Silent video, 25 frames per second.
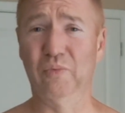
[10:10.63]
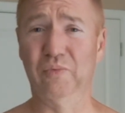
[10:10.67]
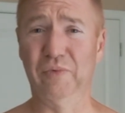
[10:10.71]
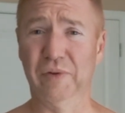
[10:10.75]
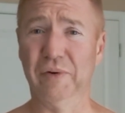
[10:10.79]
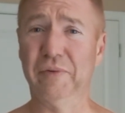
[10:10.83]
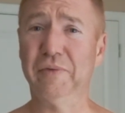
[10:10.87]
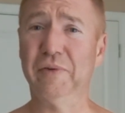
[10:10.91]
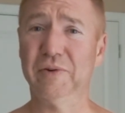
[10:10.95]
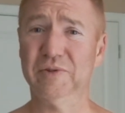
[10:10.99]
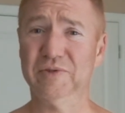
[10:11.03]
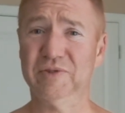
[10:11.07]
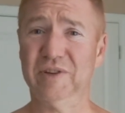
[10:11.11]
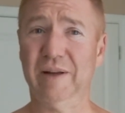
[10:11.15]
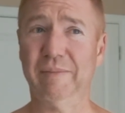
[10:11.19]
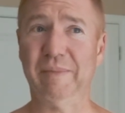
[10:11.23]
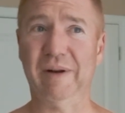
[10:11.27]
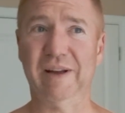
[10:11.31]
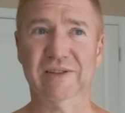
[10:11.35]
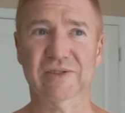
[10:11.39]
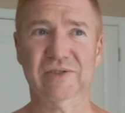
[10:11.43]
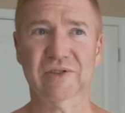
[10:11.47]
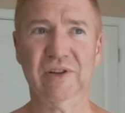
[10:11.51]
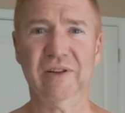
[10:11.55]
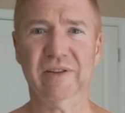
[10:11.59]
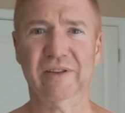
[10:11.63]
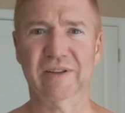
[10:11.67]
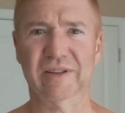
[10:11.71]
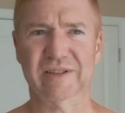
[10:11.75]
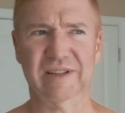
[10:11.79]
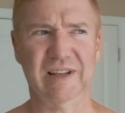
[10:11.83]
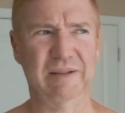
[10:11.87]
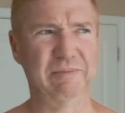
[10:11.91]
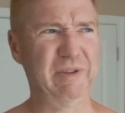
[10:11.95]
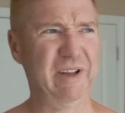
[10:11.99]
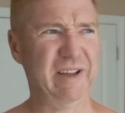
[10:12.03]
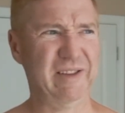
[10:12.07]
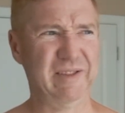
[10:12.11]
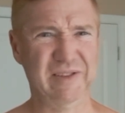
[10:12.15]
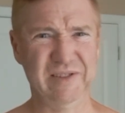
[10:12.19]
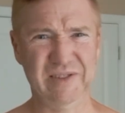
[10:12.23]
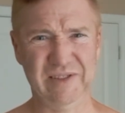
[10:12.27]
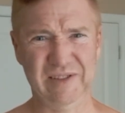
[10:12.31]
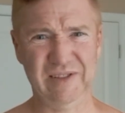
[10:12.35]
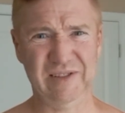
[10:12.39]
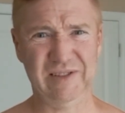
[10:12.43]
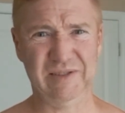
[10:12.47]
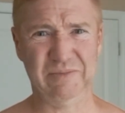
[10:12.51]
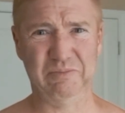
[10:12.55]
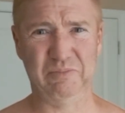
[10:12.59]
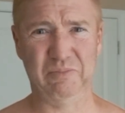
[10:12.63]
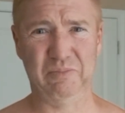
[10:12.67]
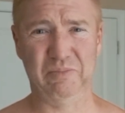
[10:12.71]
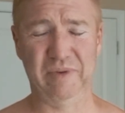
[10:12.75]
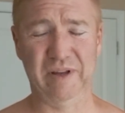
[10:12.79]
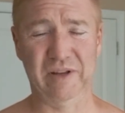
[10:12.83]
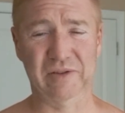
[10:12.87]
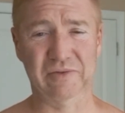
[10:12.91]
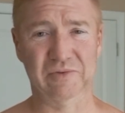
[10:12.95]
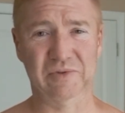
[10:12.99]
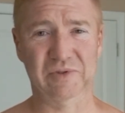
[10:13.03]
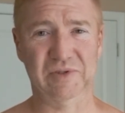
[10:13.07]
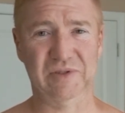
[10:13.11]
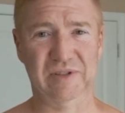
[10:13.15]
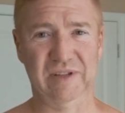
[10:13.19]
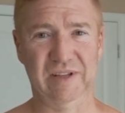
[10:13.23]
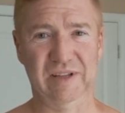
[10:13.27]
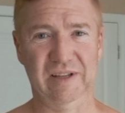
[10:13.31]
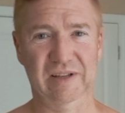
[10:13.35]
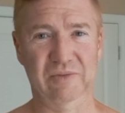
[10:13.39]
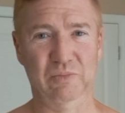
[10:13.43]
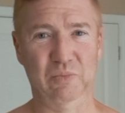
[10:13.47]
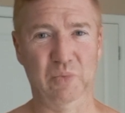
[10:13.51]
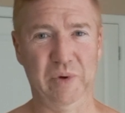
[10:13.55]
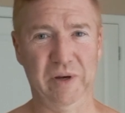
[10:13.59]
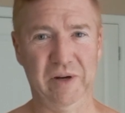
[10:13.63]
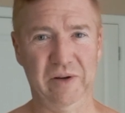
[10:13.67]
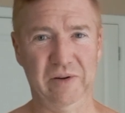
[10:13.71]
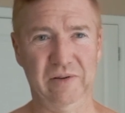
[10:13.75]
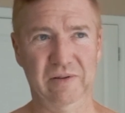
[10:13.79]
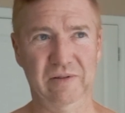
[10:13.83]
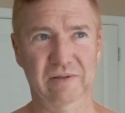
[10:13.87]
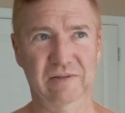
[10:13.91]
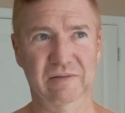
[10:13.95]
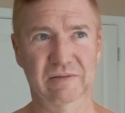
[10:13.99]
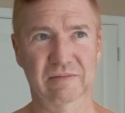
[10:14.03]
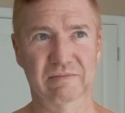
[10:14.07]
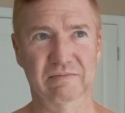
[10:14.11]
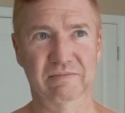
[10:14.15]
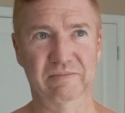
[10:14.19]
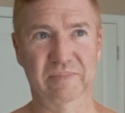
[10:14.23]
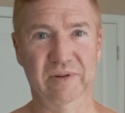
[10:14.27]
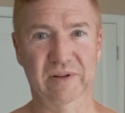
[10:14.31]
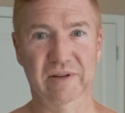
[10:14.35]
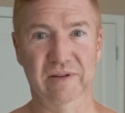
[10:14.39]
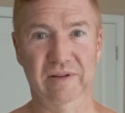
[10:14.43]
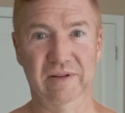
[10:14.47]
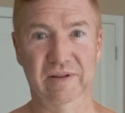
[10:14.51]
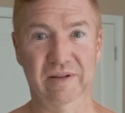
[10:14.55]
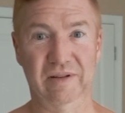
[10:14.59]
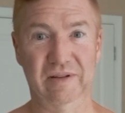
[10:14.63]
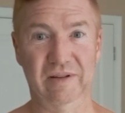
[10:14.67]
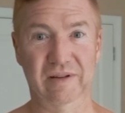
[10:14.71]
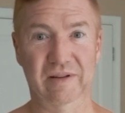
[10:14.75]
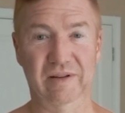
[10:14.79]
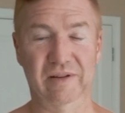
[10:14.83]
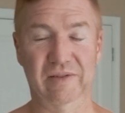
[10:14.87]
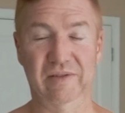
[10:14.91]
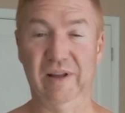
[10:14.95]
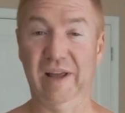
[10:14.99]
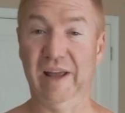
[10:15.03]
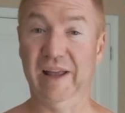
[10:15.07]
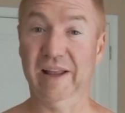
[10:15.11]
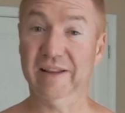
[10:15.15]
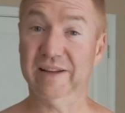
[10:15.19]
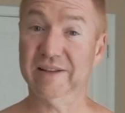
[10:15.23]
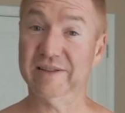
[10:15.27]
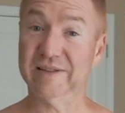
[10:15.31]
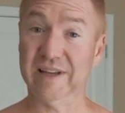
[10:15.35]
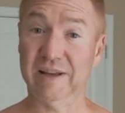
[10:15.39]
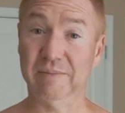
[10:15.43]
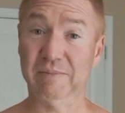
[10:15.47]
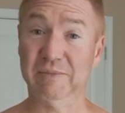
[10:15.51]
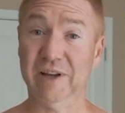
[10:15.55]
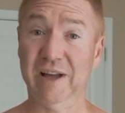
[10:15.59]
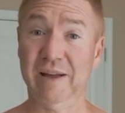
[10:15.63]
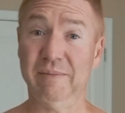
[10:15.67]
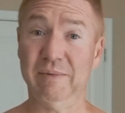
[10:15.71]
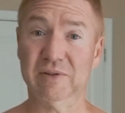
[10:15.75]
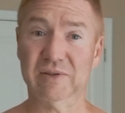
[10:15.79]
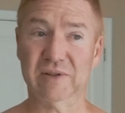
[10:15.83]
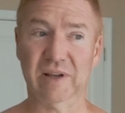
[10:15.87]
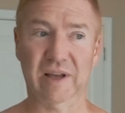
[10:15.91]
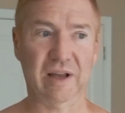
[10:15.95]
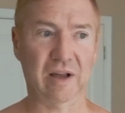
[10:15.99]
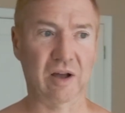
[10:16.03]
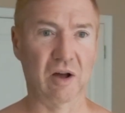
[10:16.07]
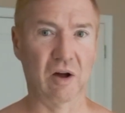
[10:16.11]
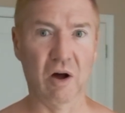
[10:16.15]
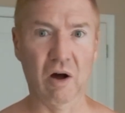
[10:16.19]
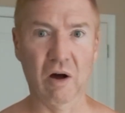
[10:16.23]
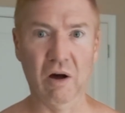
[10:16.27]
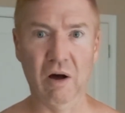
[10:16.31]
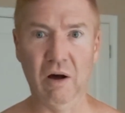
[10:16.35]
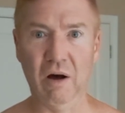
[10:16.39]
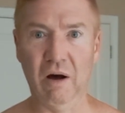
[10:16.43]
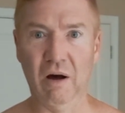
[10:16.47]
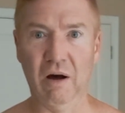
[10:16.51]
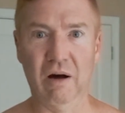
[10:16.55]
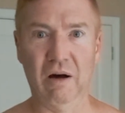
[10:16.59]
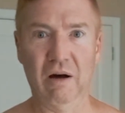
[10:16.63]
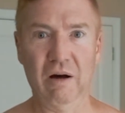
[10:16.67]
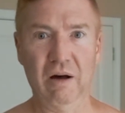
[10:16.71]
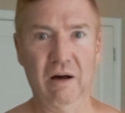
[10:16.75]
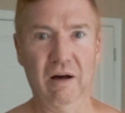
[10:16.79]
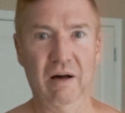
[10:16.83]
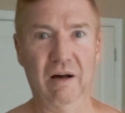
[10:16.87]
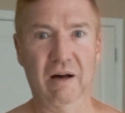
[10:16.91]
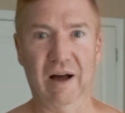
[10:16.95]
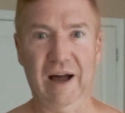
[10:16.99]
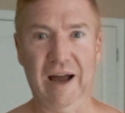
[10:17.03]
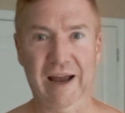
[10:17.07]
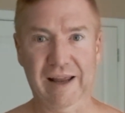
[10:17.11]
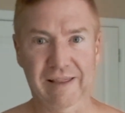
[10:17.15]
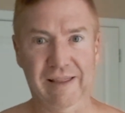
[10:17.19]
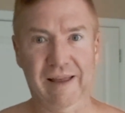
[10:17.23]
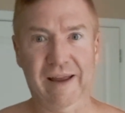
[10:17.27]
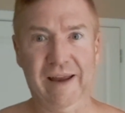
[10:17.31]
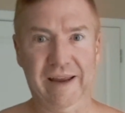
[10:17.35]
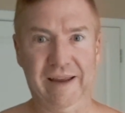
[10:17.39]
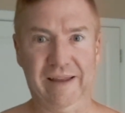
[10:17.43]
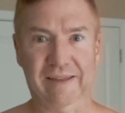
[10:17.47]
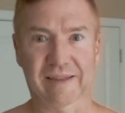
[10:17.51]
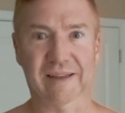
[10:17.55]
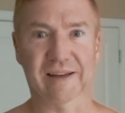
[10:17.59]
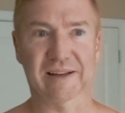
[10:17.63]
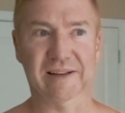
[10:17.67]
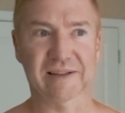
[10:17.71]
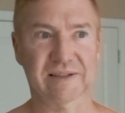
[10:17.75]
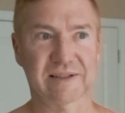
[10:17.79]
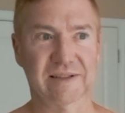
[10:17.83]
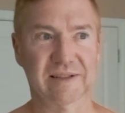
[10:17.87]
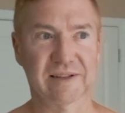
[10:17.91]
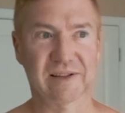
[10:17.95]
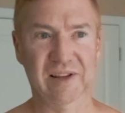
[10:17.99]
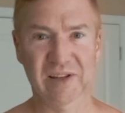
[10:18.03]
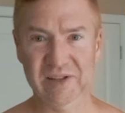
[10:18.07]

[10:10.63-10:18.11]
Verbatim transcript: the first time I saw this, I'm like, this is interesting, weird, but at the same time, it's like, oh, I like this.